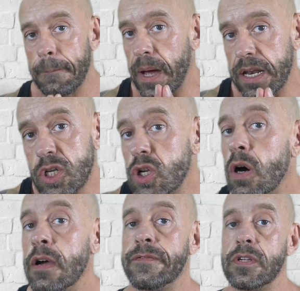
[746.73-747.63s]
but
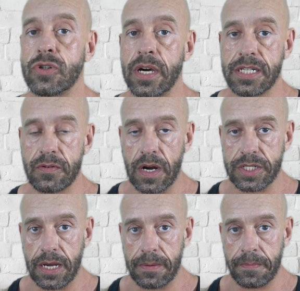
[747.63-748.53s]
not if you try to
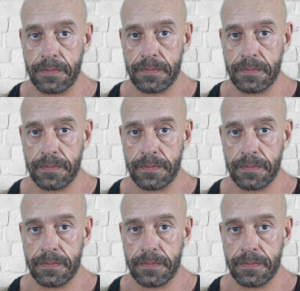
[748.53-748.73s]
rush it.